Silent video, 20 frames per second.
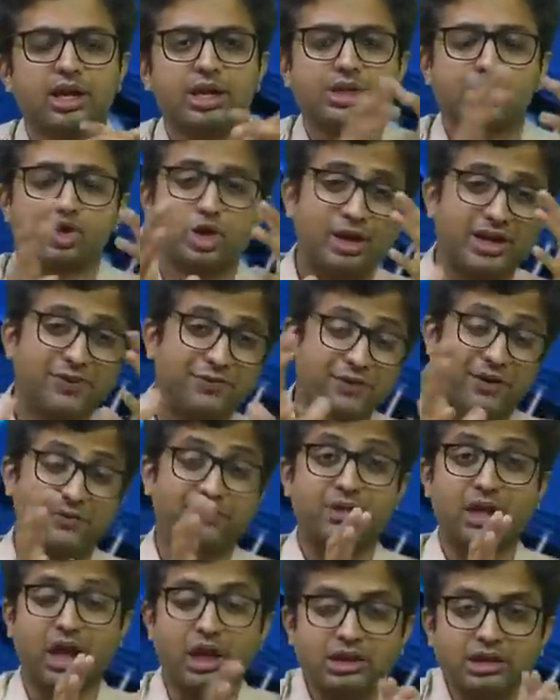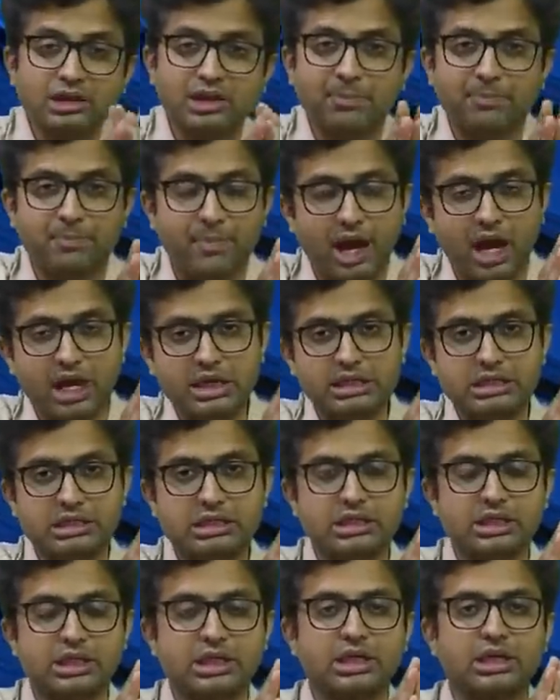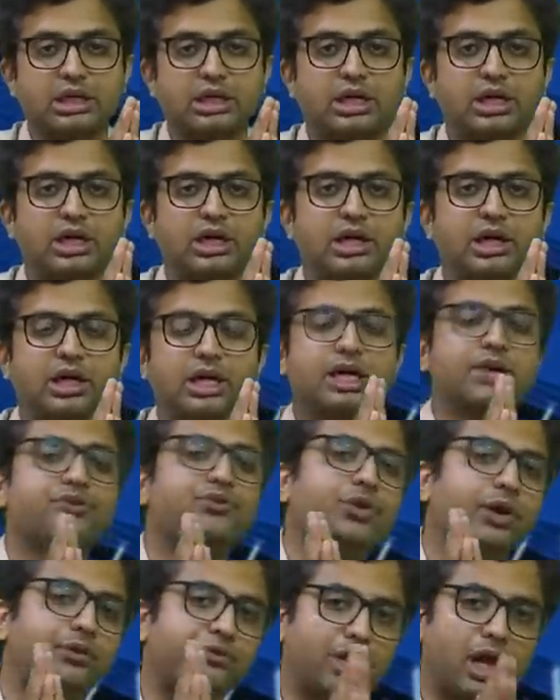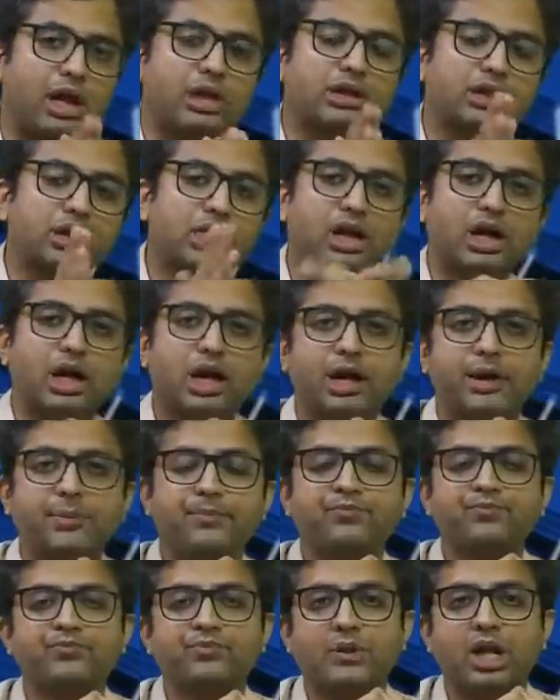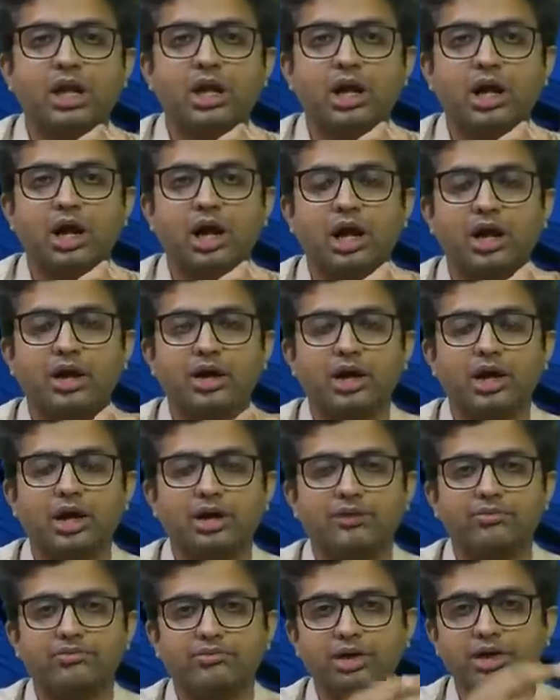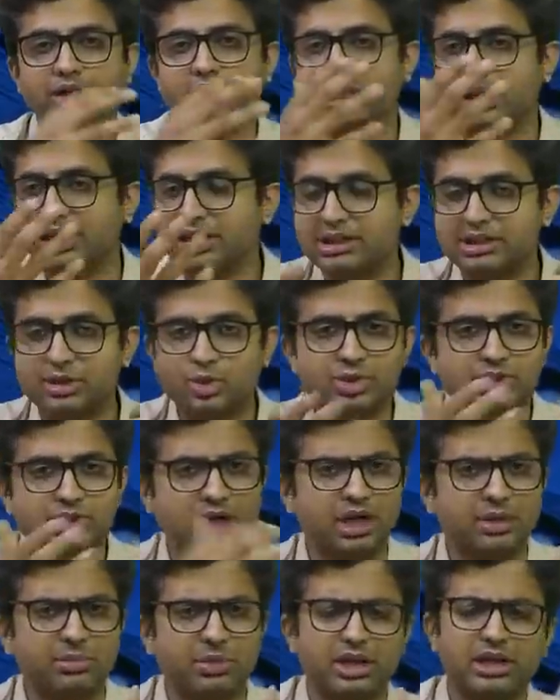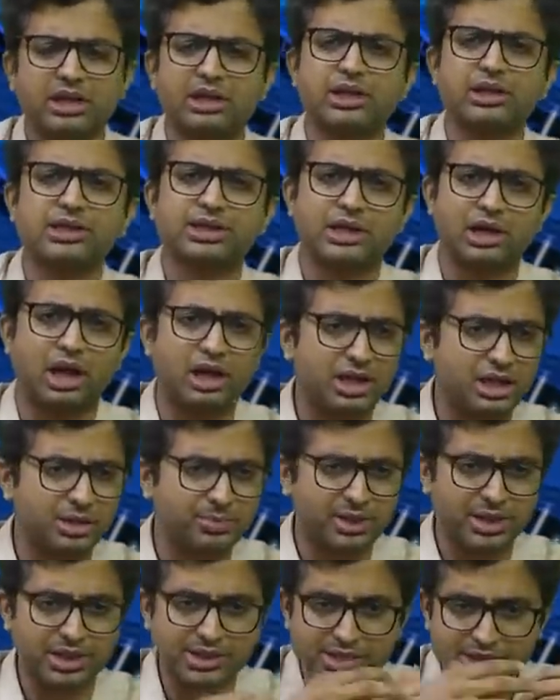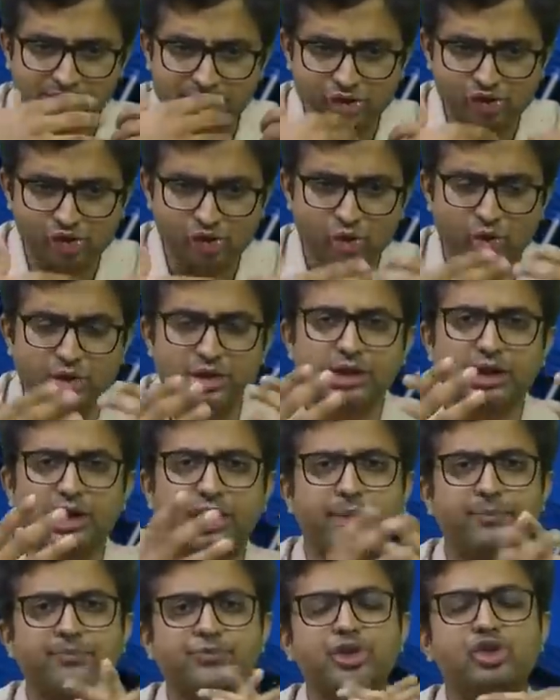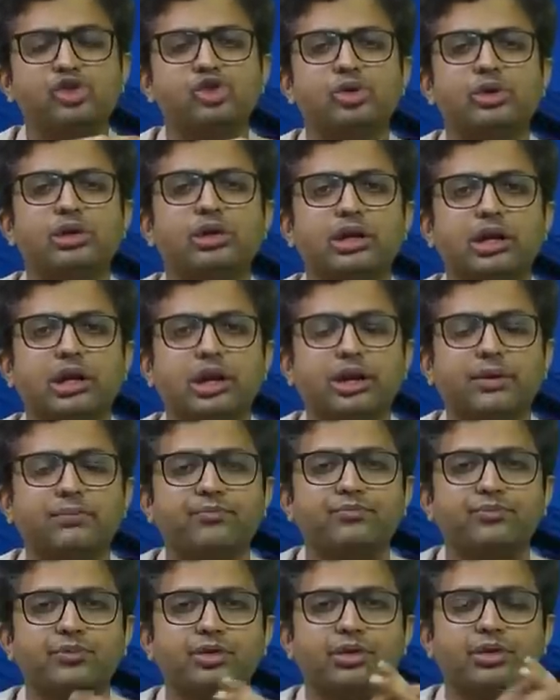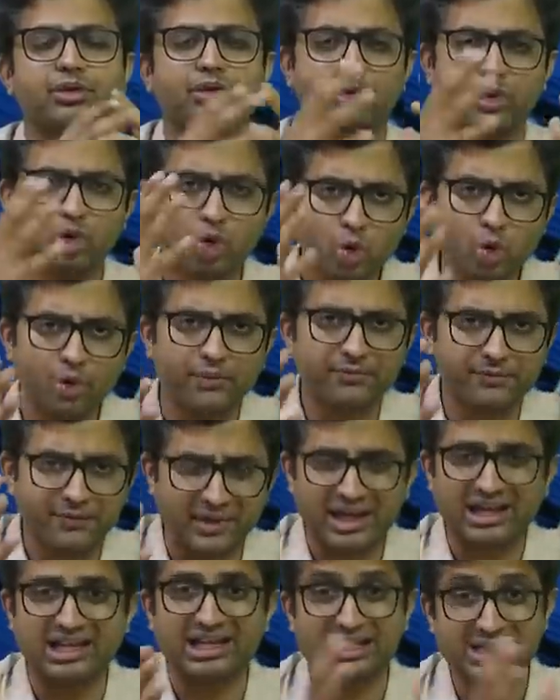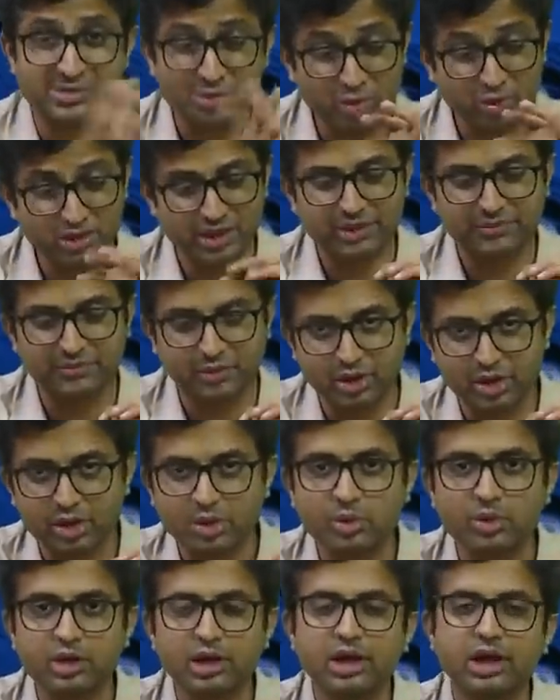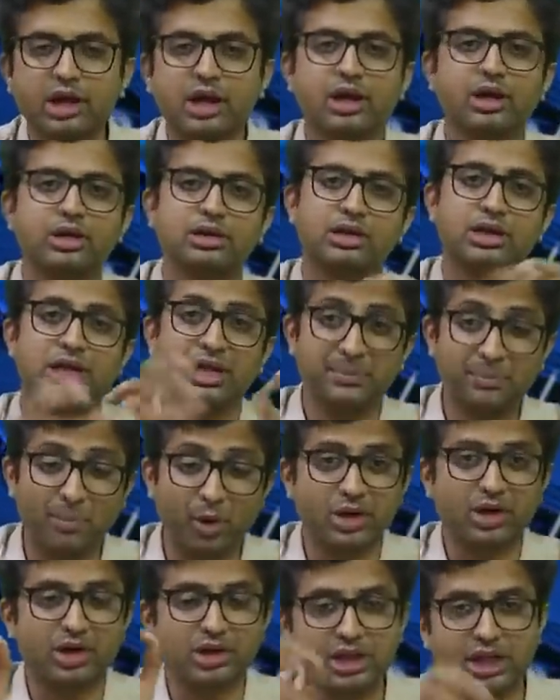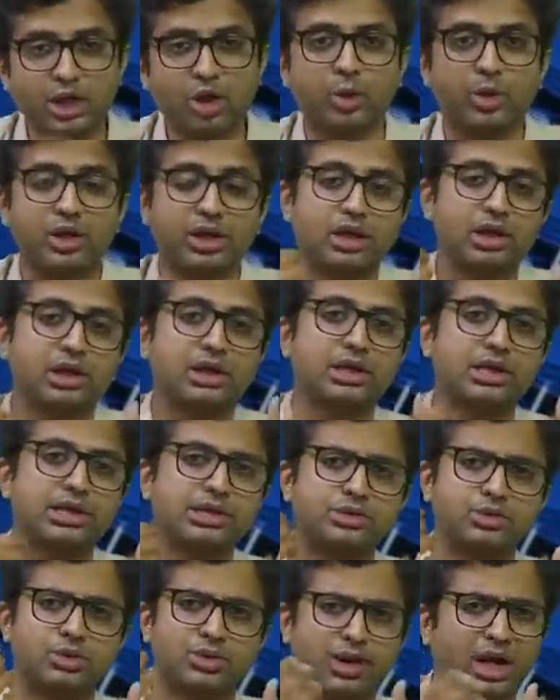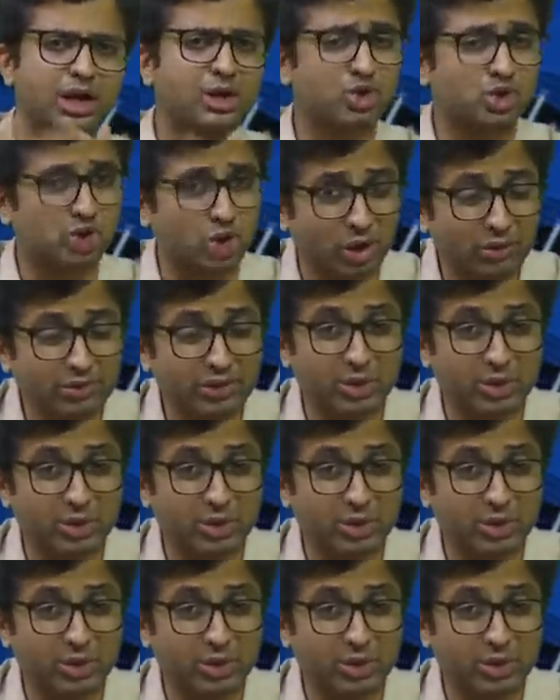So if you have done the past, if you have done the institute study materials and RTPs, this should go fairly smoothly for you. The important thing over here is to try to solve